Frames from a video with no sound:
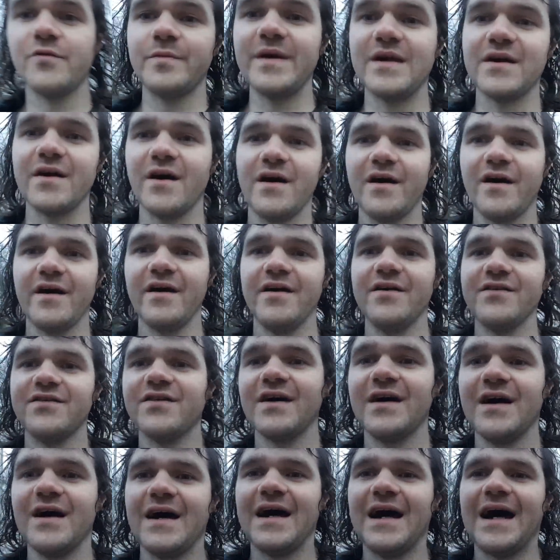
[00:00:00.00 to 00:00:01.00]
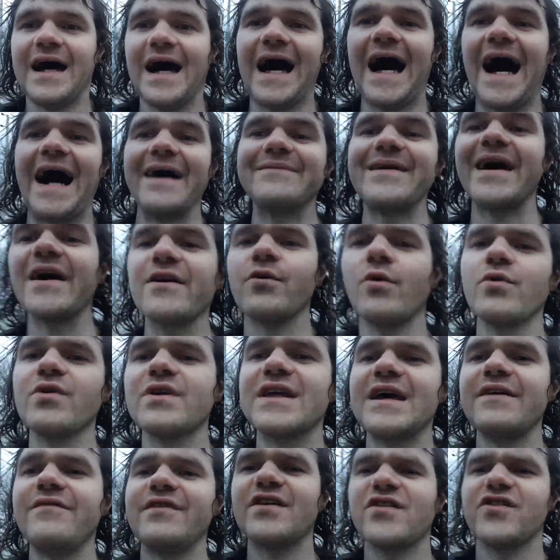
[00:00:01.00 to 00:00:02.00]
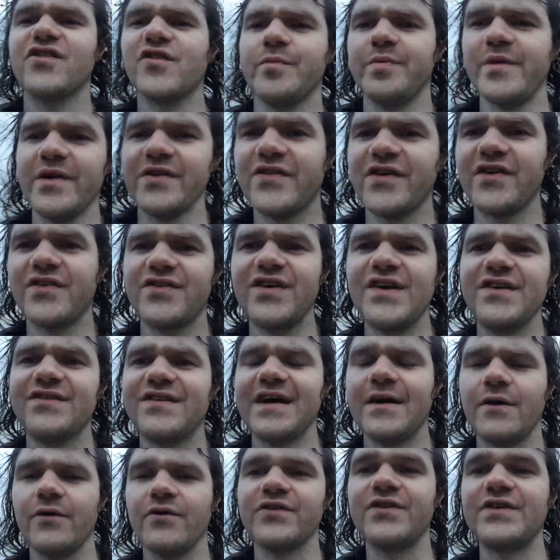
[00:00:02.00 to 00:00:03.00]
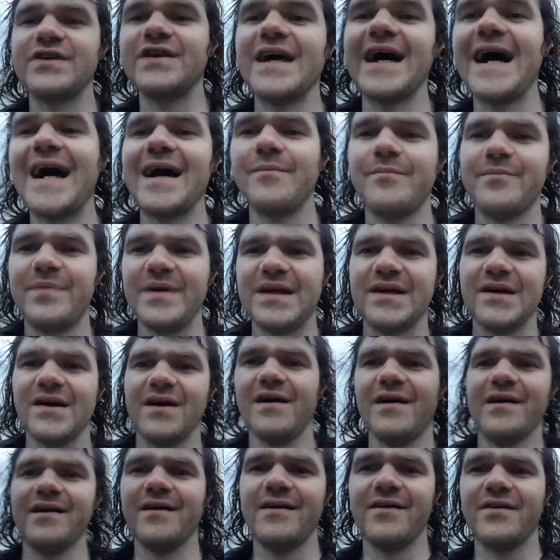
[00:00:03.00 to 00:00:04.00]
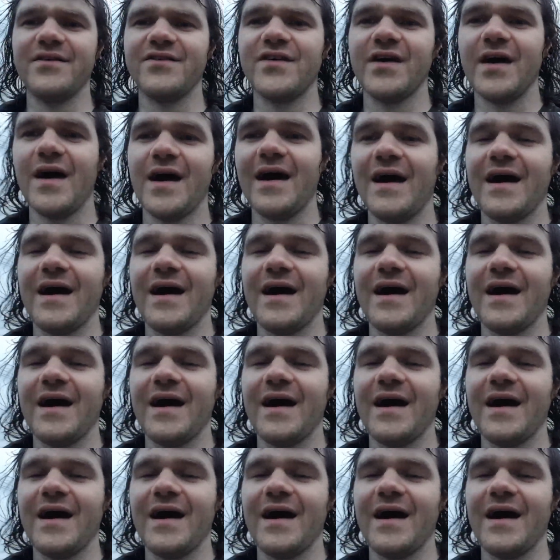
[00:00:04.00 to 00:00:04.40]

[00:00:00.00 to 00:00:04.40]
because I'm not going to give explicit details yet, because